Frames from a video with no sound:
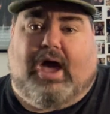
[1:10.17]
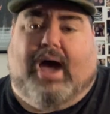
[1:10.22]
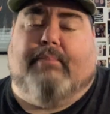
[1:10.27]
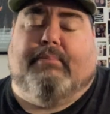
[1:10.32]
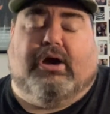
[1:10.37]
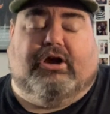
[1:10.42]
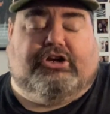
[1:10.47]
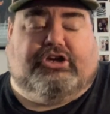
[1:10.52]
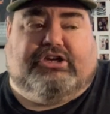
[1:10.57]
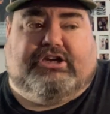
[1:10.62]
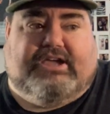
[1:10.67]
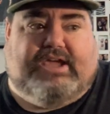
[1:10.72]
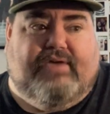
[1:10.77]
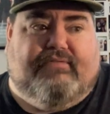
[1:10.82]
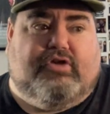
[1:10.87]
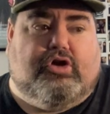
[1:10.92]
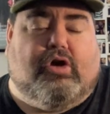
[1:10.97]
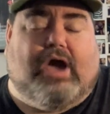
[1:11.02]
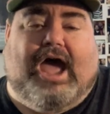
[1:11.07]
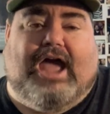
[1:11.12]
I'm going to
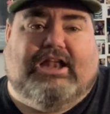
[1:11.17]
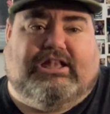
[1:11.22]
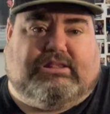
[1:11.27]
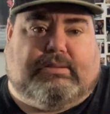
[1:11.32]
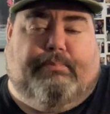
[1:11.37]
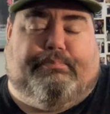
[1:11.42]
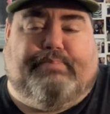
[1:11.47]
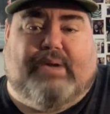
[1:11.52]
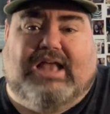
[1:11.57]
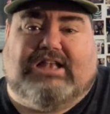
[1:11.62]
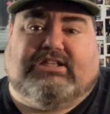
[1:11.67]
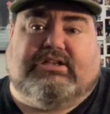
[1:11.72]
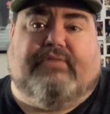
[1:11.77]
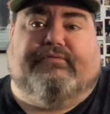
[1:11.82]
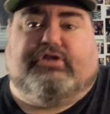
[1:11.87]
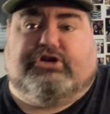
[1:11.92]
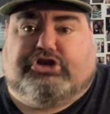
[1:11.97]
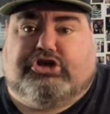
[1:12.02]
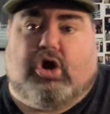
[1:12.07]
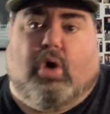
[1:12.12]
give you guys the best
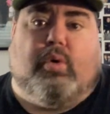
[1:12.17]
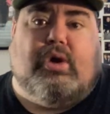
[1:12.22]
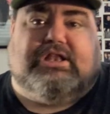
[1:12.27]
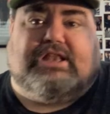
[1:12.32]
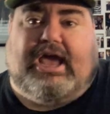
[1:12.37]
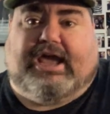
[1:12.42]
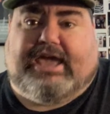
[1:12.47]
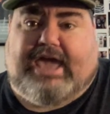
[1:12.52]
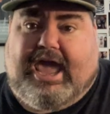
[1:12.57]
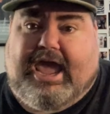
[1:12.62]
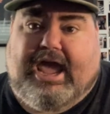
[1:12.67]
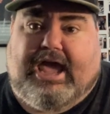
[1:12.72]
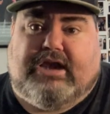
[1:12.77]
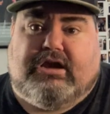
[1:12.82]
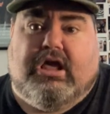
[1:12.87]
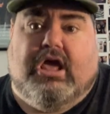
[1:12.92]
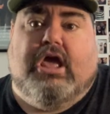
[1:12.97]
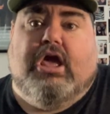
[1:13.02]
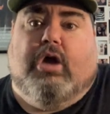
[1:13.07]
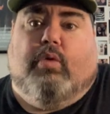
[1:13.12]
of a show as I
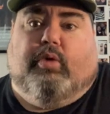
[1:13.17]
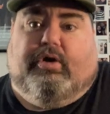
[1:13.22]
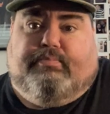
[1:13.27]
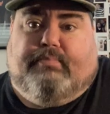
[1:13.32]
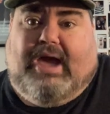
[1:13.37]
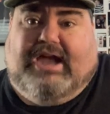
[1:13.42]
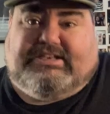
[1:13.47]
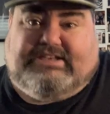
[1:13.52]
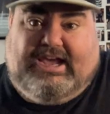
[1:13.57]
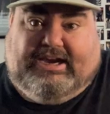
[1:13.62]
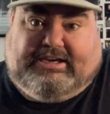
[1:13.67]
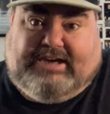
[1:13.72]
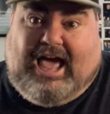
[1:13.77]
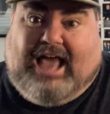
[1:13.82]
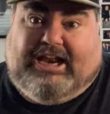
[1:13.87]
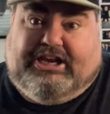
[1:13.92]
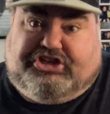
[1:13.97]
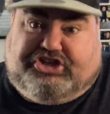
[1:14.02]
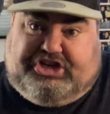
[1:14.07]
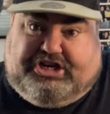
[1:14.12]
can with my
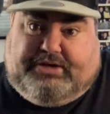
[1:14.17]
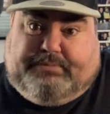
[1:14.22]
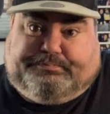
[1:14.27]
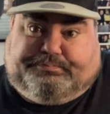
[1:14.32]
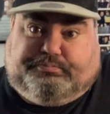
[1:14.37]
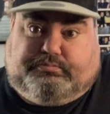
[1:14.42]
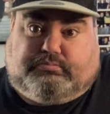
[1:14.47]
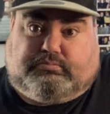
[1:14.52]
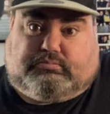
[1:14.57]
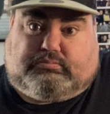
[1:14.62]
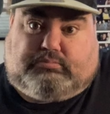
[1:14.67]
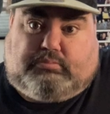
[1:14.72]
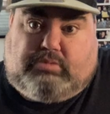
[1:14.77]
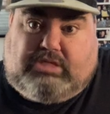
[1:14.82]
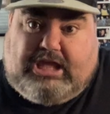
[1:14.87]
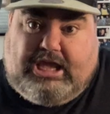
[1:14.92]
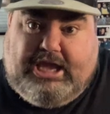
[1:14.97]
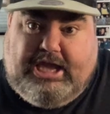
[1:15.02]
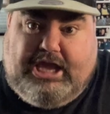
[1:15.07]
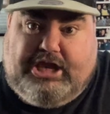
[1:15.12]
technology
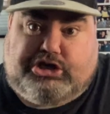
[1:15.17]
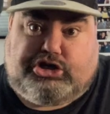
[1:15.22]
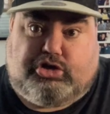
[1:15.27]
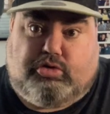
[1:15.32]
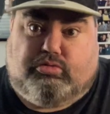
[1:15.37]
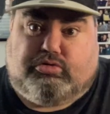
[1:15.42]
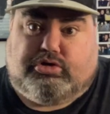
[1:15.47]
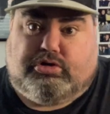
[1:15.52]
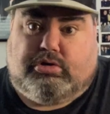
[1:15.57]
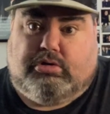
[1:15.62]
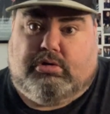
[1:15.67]
issues